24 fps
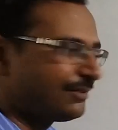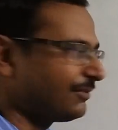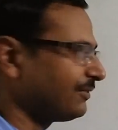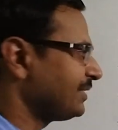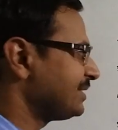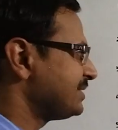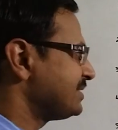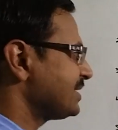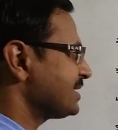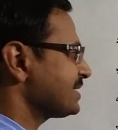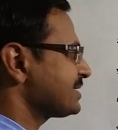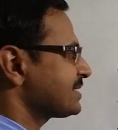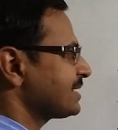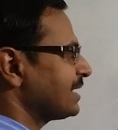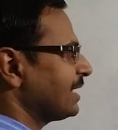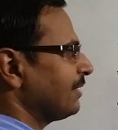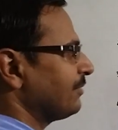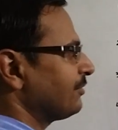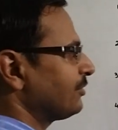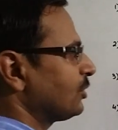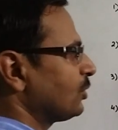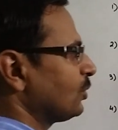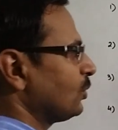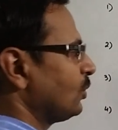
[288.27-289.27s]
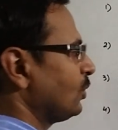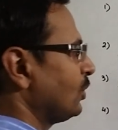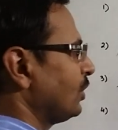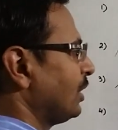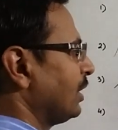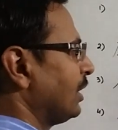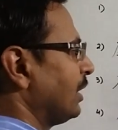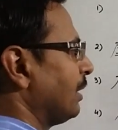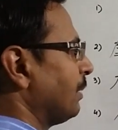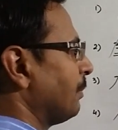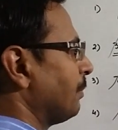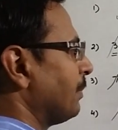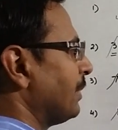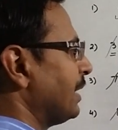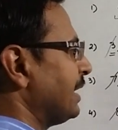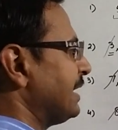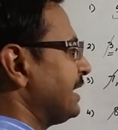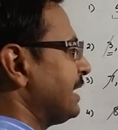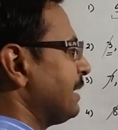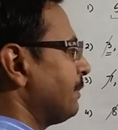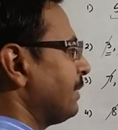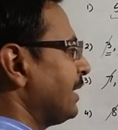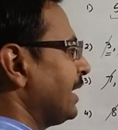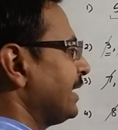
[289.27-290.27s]
We just have to
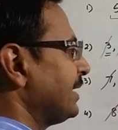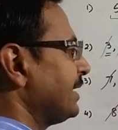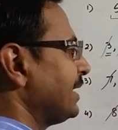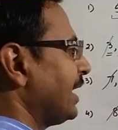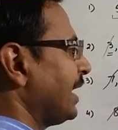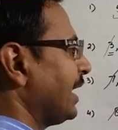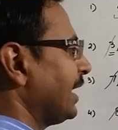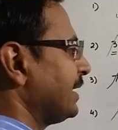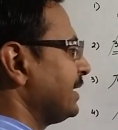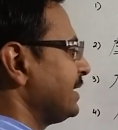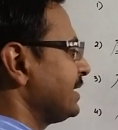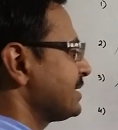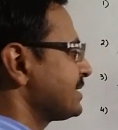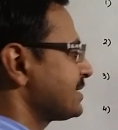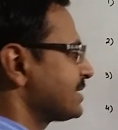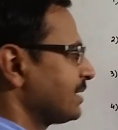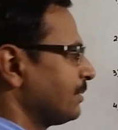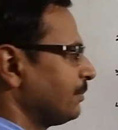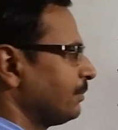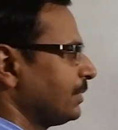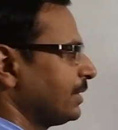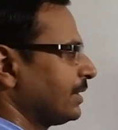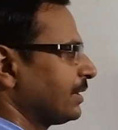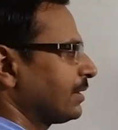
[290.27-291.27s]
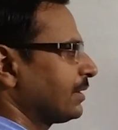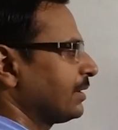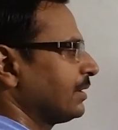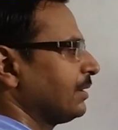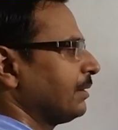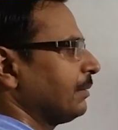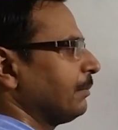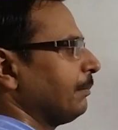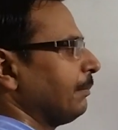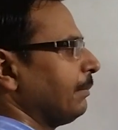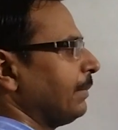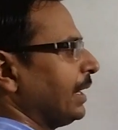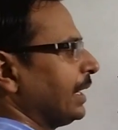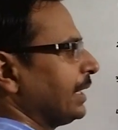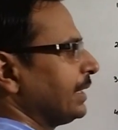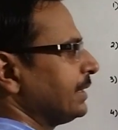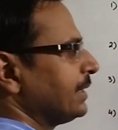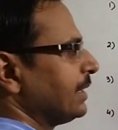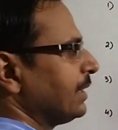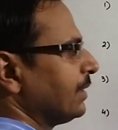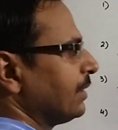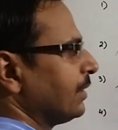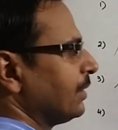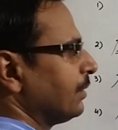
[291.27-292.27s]
multiply the highest number by
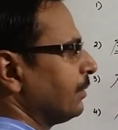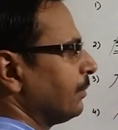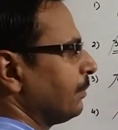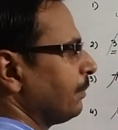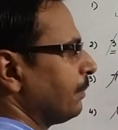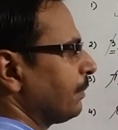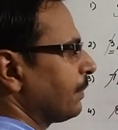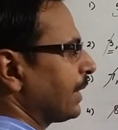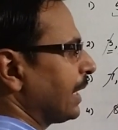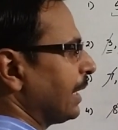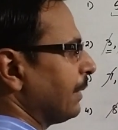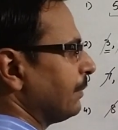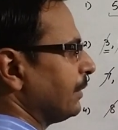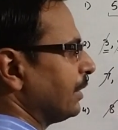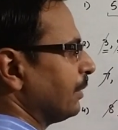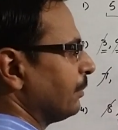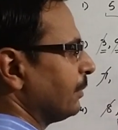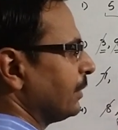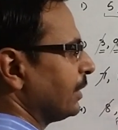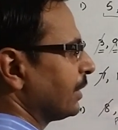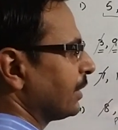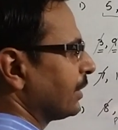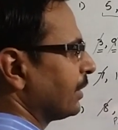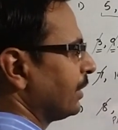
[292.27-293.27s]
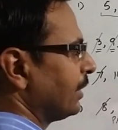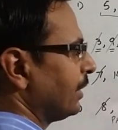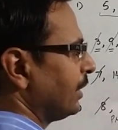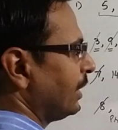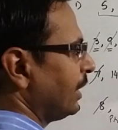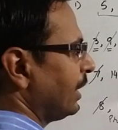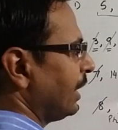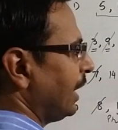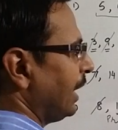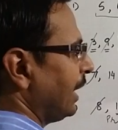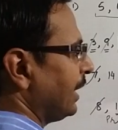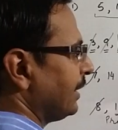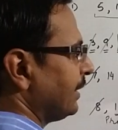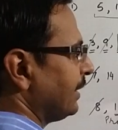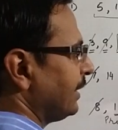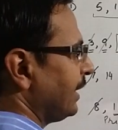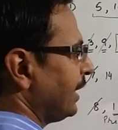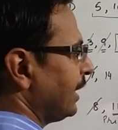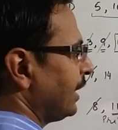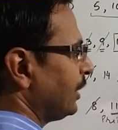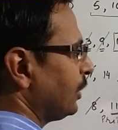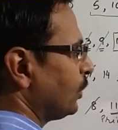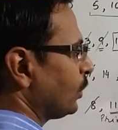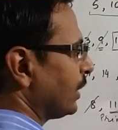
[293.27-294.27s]
the prime number, and
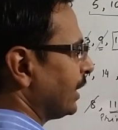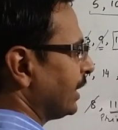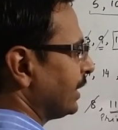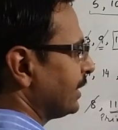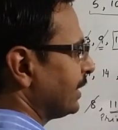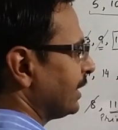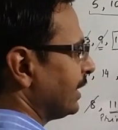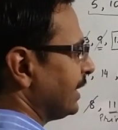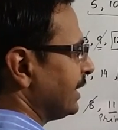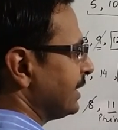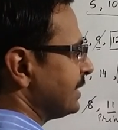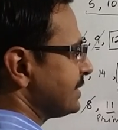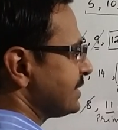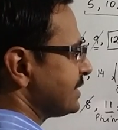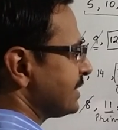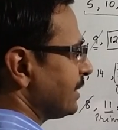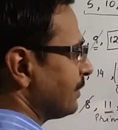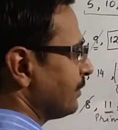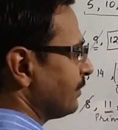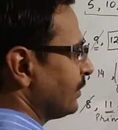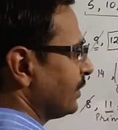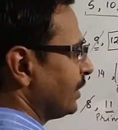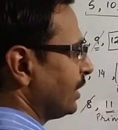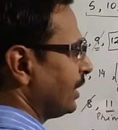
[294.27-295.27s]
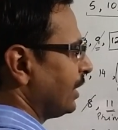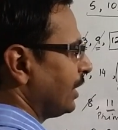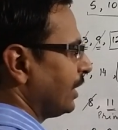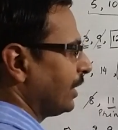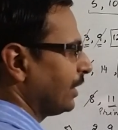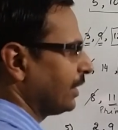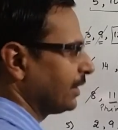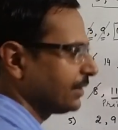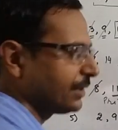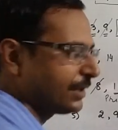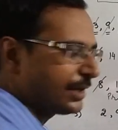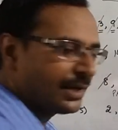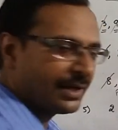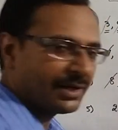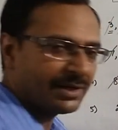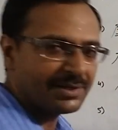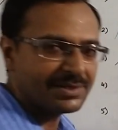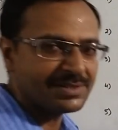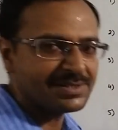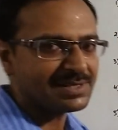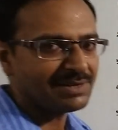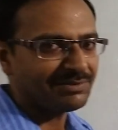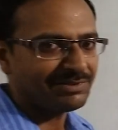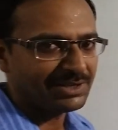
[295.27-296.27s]
there you get the LCM.
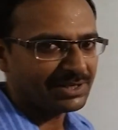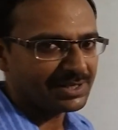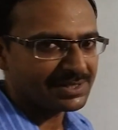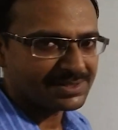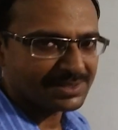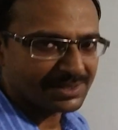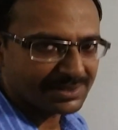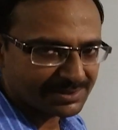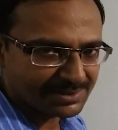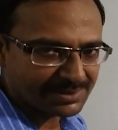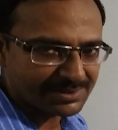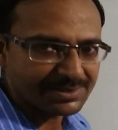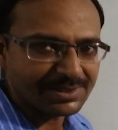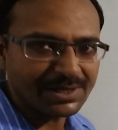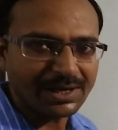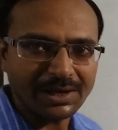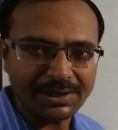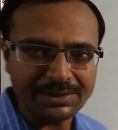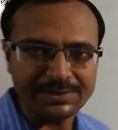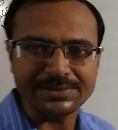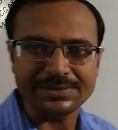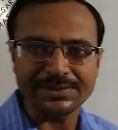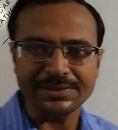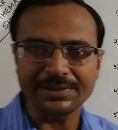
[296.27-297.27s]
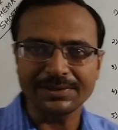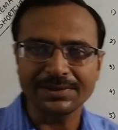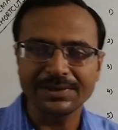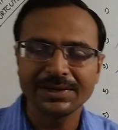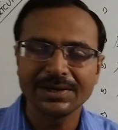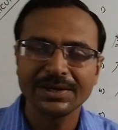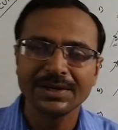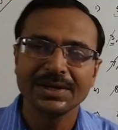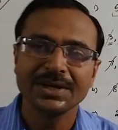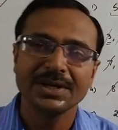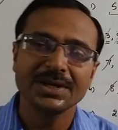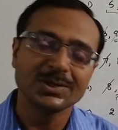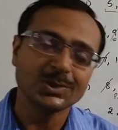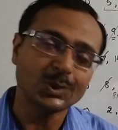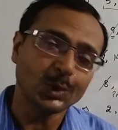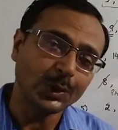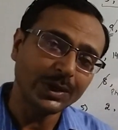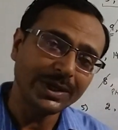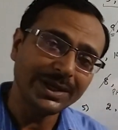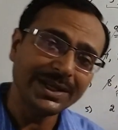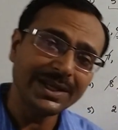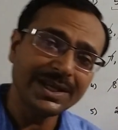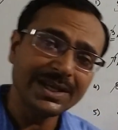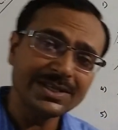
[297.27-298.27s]
176 is the answer. So
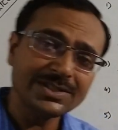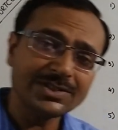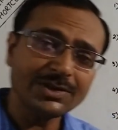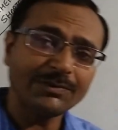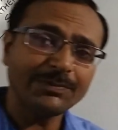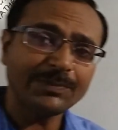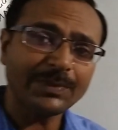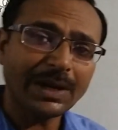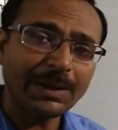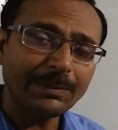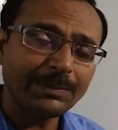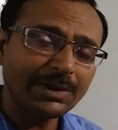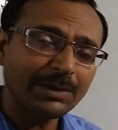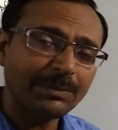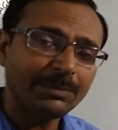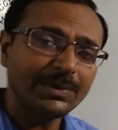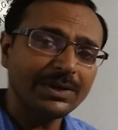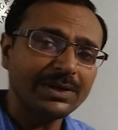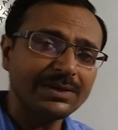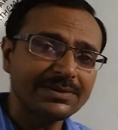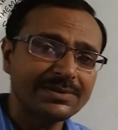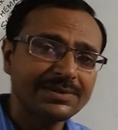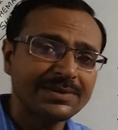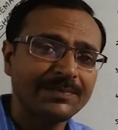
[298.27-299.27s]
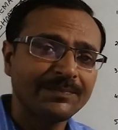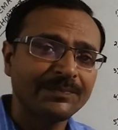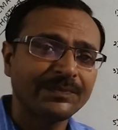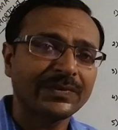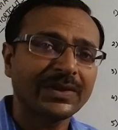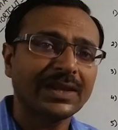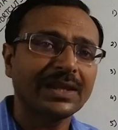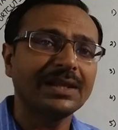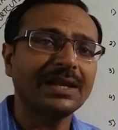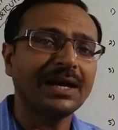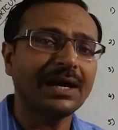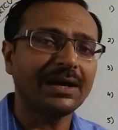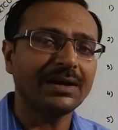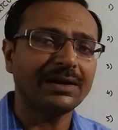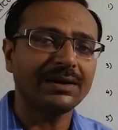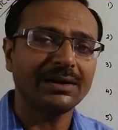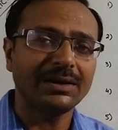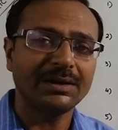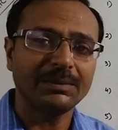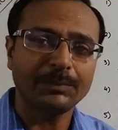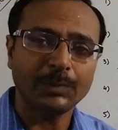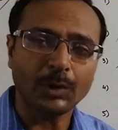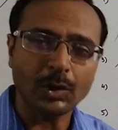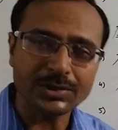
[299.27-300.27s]
in case of prime numbers, the
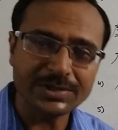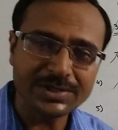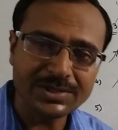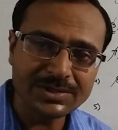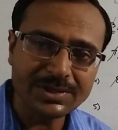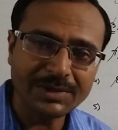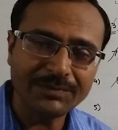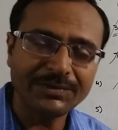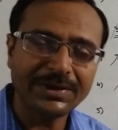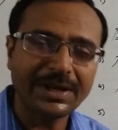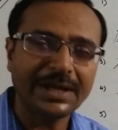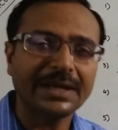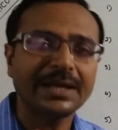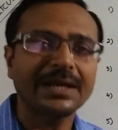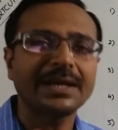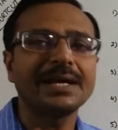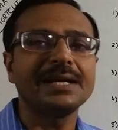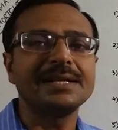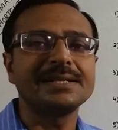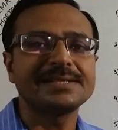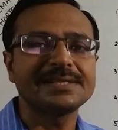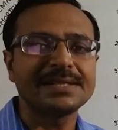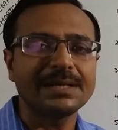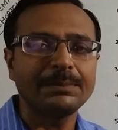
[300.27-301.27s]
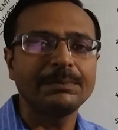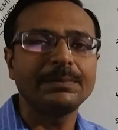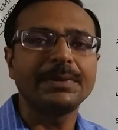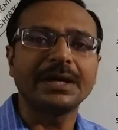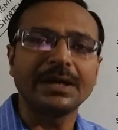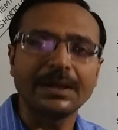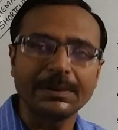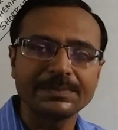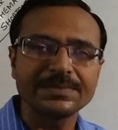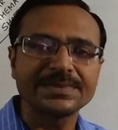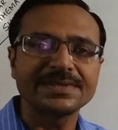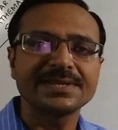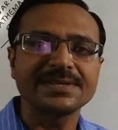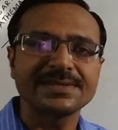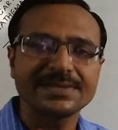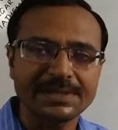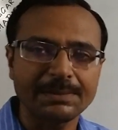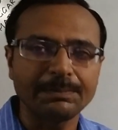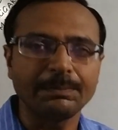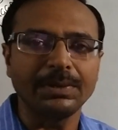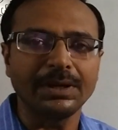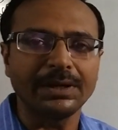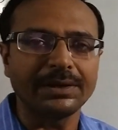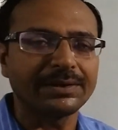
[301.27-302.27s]
process of taking LCM becomes
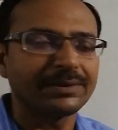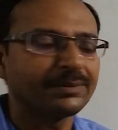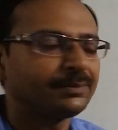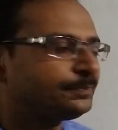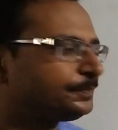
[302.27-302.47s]
simpler.